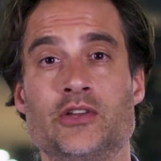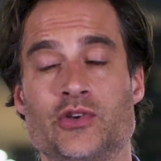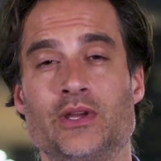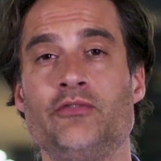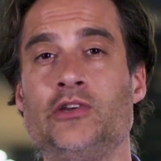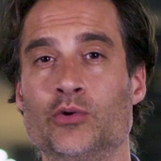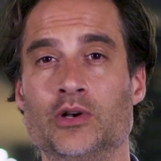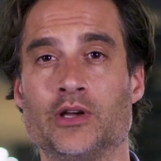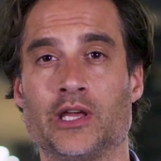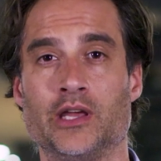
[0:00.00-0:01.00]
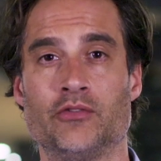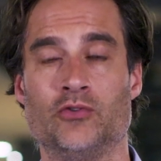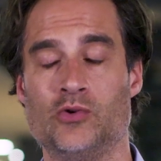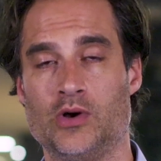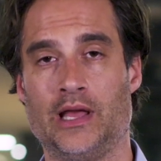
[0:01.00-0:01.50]
So if you were looking
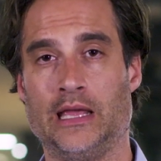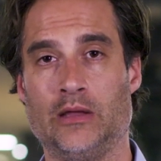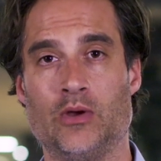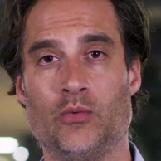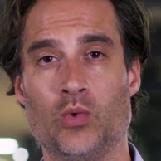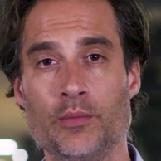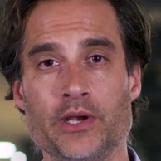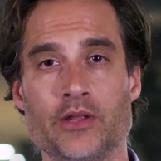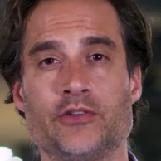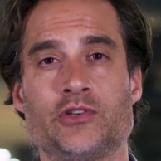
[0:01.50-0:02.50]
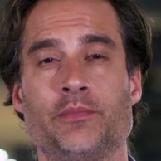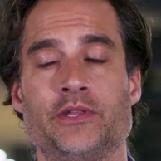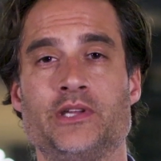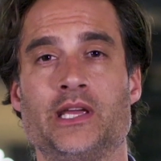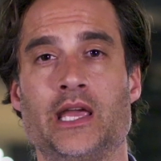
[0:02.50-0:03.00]
for a woman at the top of
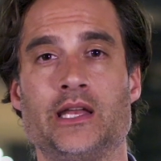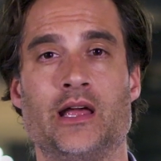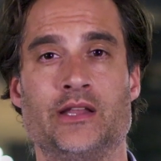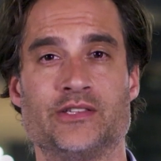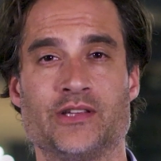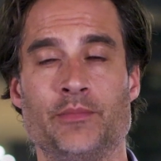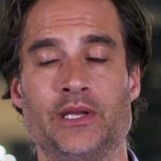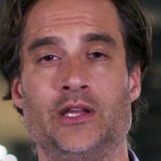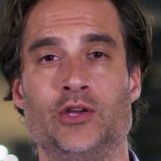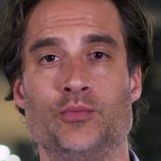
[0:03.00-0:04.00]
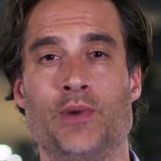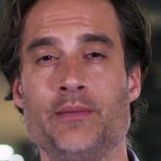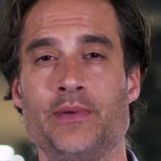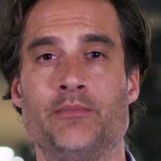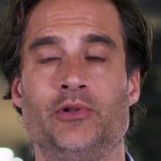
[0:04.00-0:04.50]
the ticket and somebody who
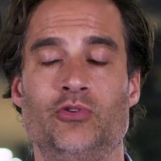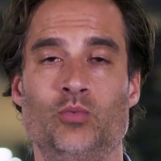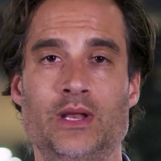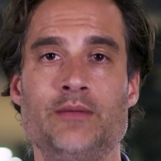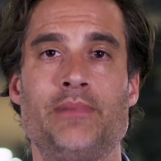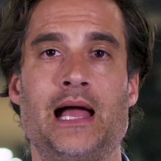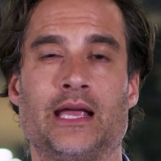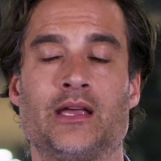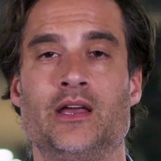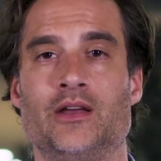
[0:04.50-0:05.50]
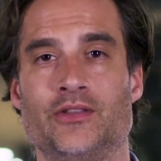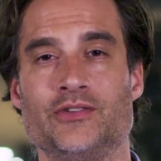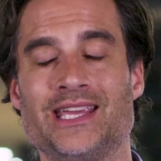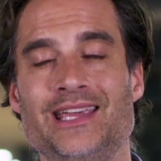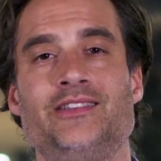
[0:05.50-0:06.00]
might be able to win back
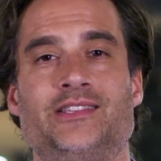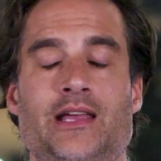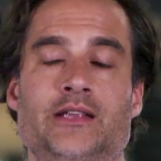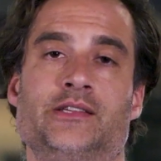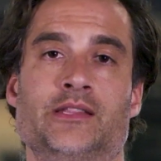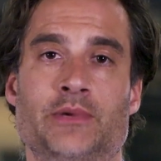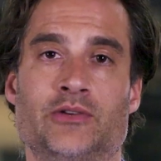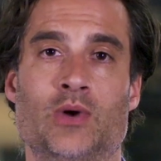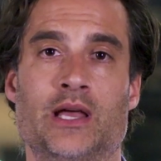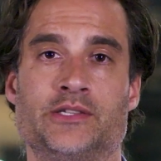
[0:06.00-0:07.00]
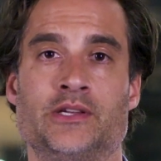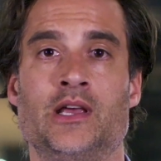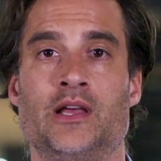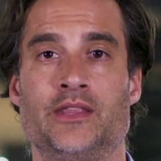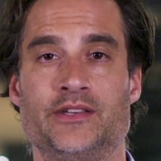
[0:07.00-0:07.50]
those key states in the Midwest
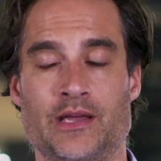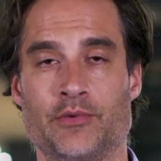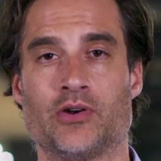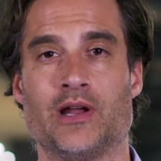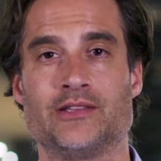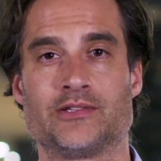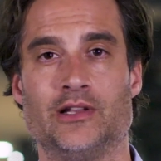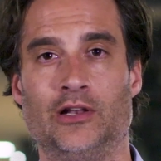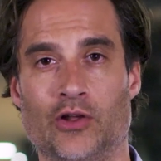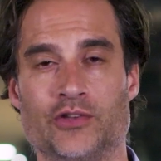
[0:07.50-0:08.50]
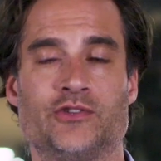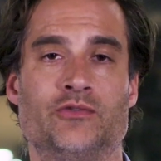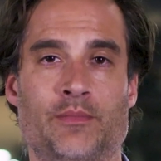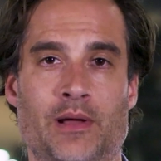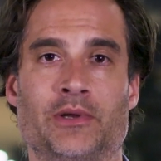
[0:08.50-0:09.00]
that Democrats lost to
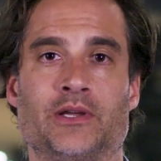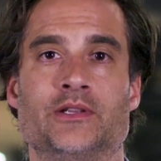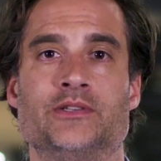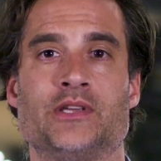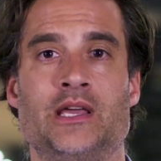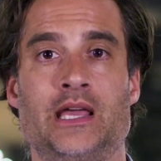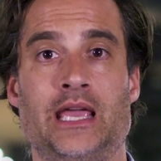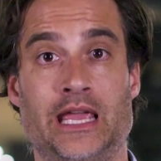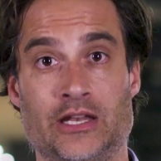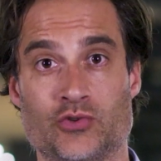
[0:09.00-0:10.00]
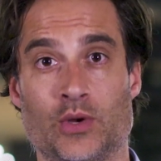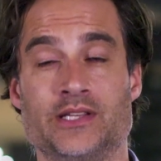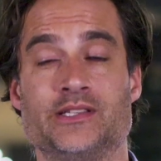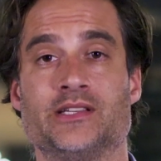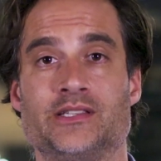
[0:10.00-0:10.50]
Republicans in
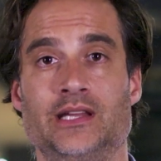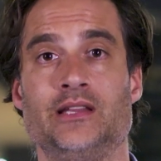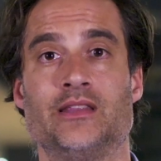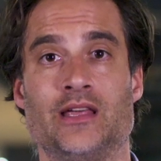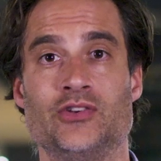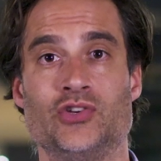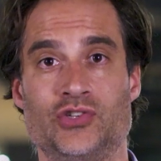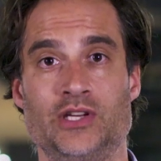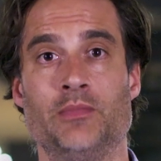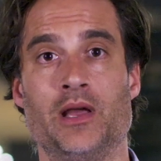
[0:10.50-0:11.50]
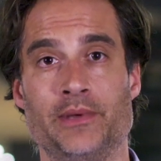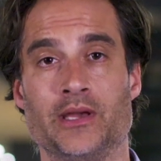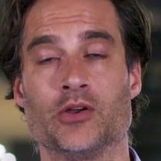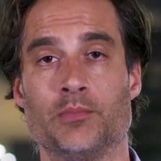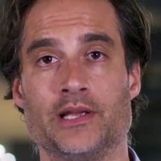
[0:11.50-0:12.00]
2016, then she might be
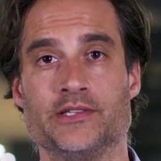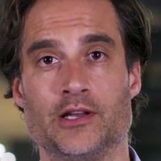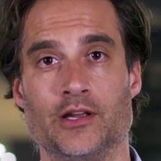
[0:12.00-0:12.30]
a good place to